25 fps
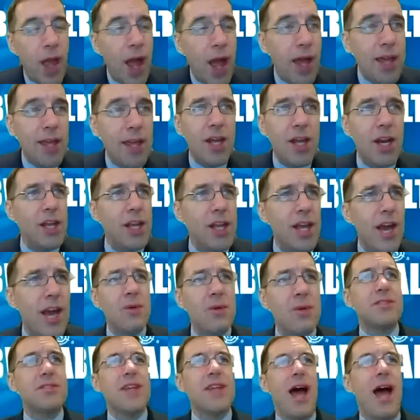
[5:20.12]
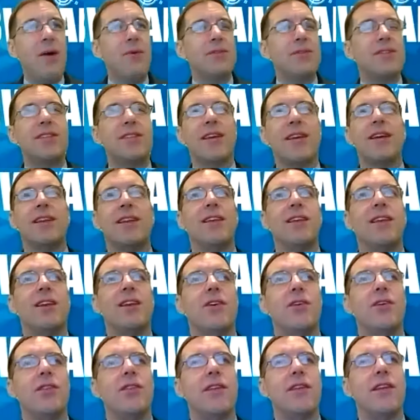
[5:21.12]
I, I was I was thinking, you
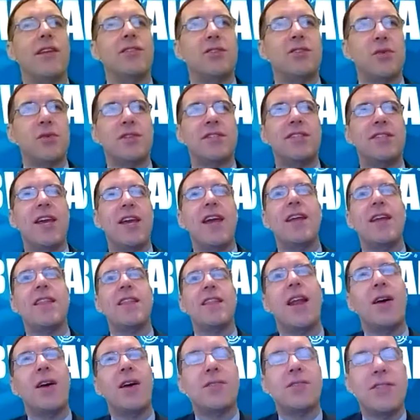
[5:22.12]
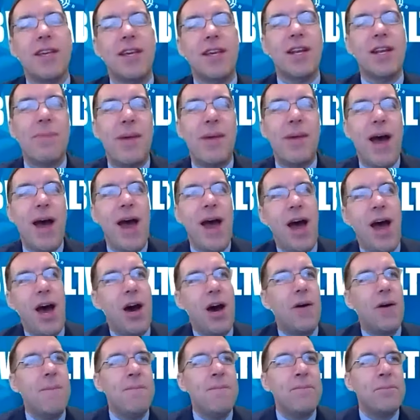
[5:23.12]
know, as you were saying that, I was thinking about
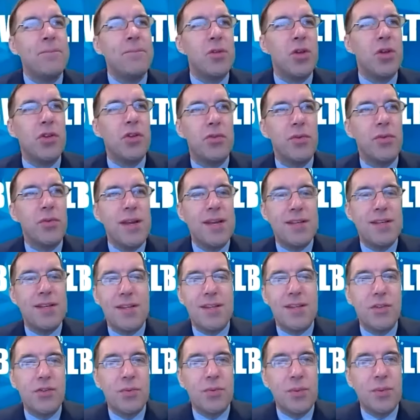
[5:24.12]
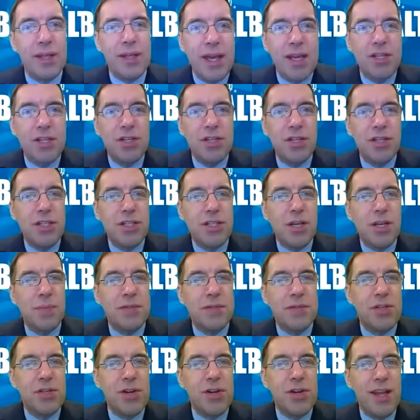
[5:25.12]
how those re, those
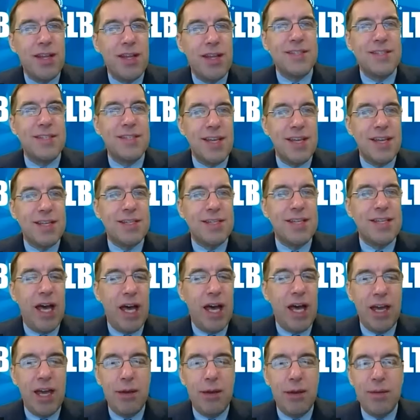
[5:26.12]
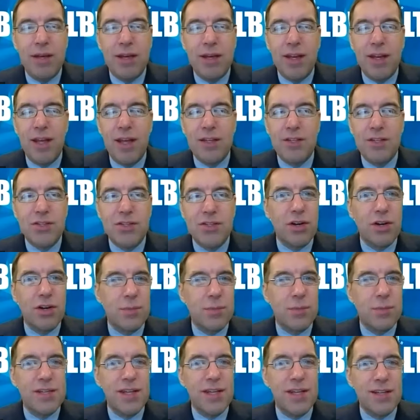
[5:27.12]
relationships transcend time and, and
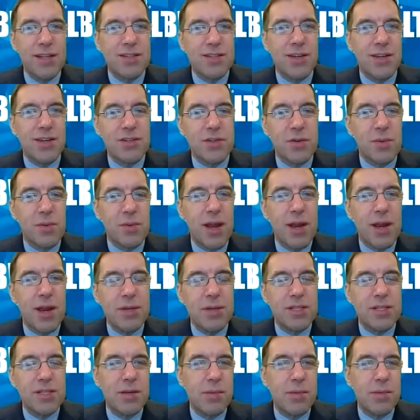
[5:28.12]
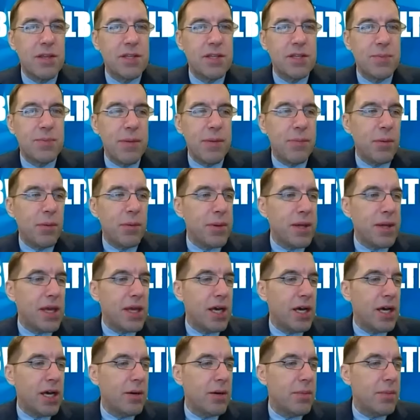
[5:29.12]
circumstance also, right? I mean, some of these people
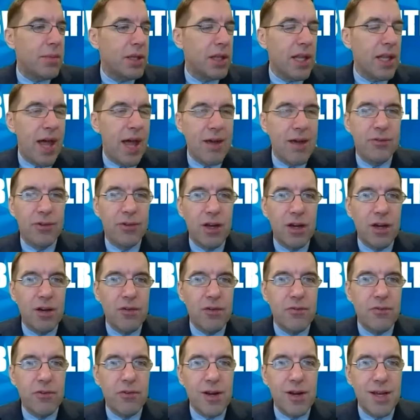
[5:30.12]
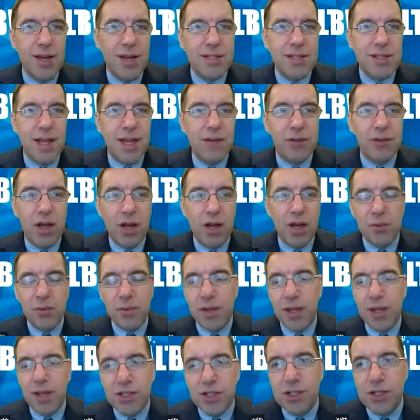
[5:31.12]
become lifelong friends, lifelong
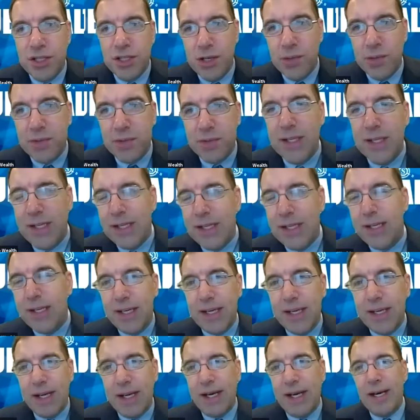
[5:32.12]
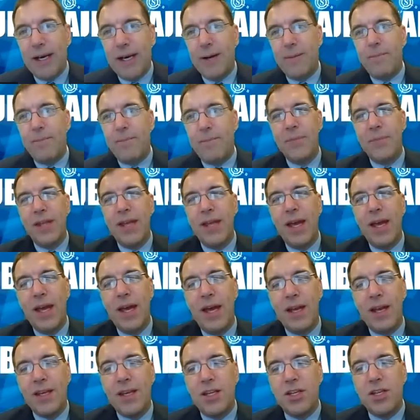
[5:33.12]
relationships, um,
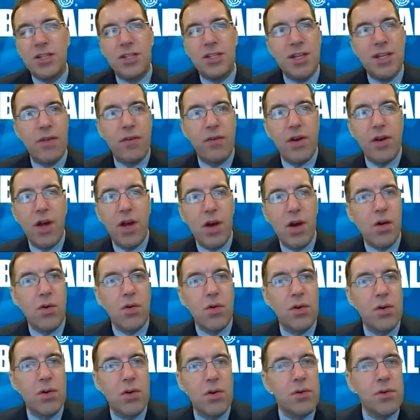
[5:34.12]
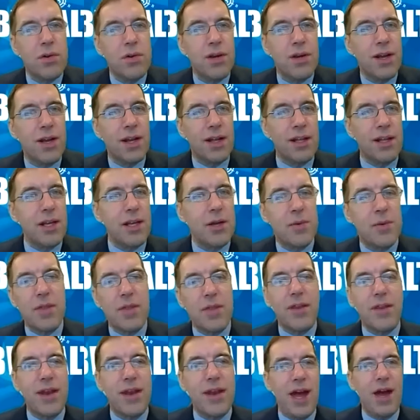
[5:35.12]
and you just never know who you're going to click
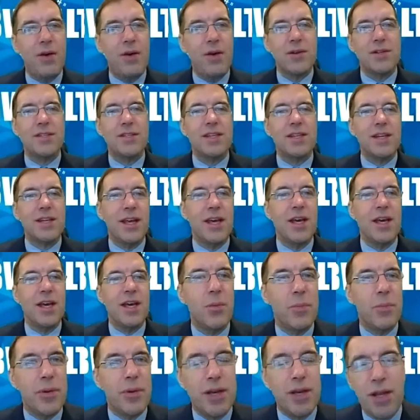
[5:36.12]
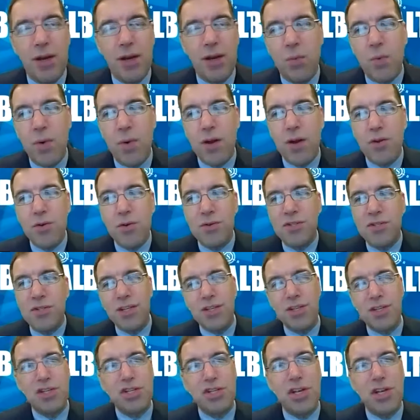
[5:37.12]
with and how it's going to help, and and wh who's going
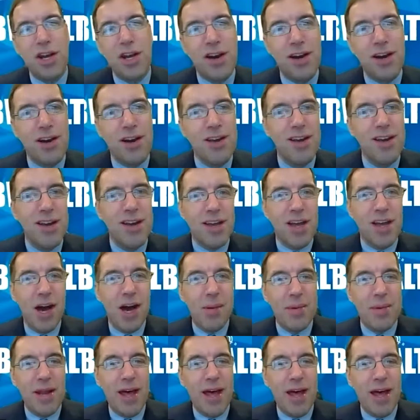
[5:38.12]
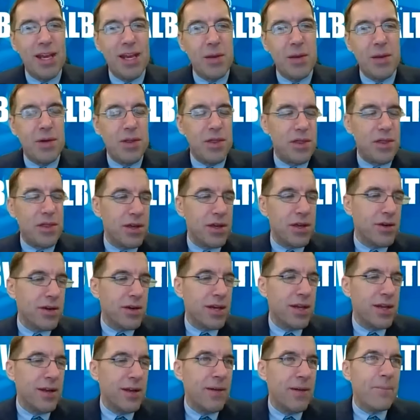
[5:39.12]
to share commonality with you,
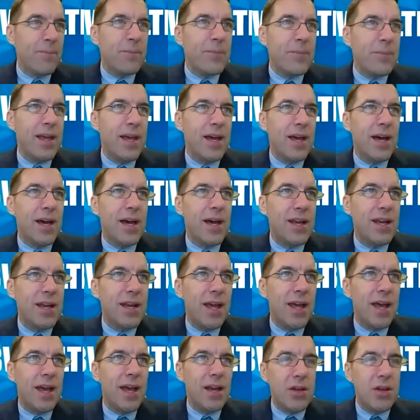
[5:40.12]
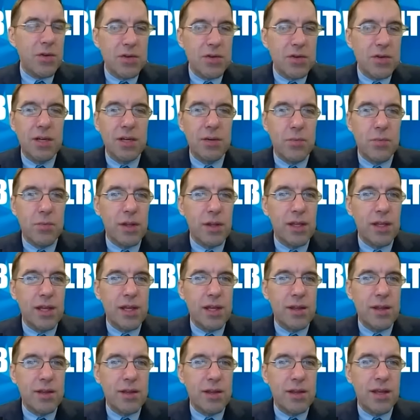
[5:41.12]
and and and who's going to
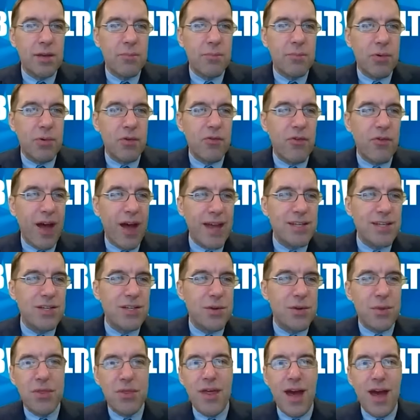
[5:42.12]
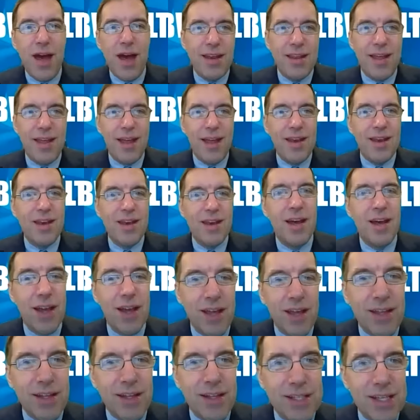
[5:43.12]
really provide you with that that
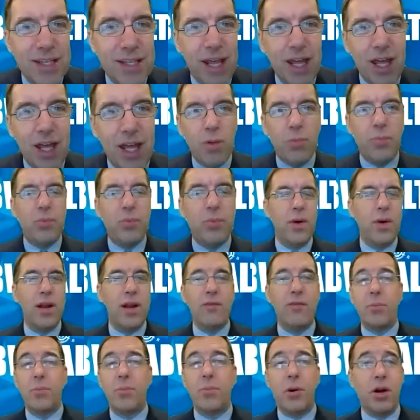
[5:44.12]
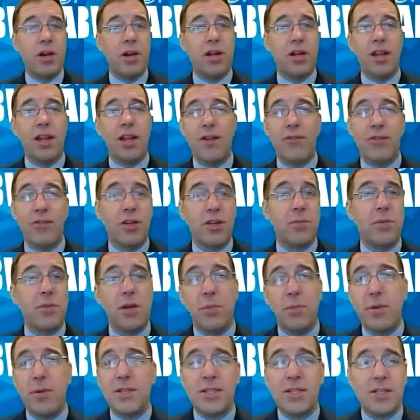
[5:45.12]
nugget that's going to help whatever part of your life. Could be
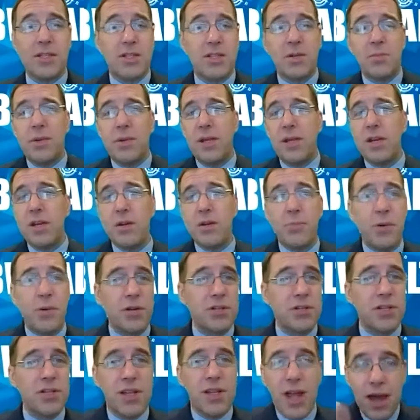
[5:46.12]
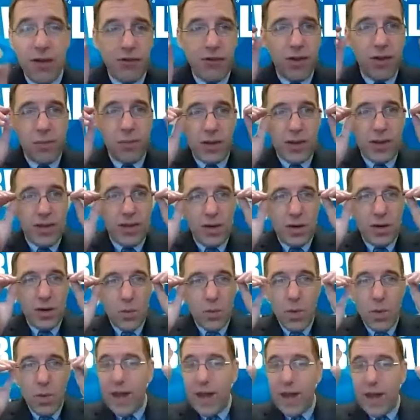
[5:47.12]
your business, could be your personal life, could be, you know,
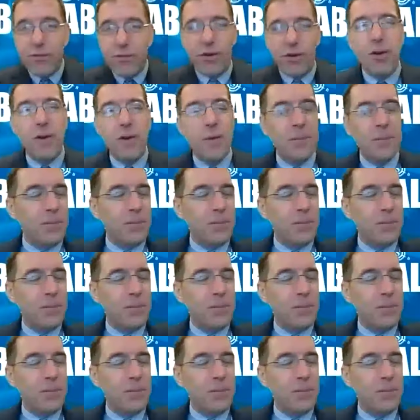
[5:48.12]
whatever.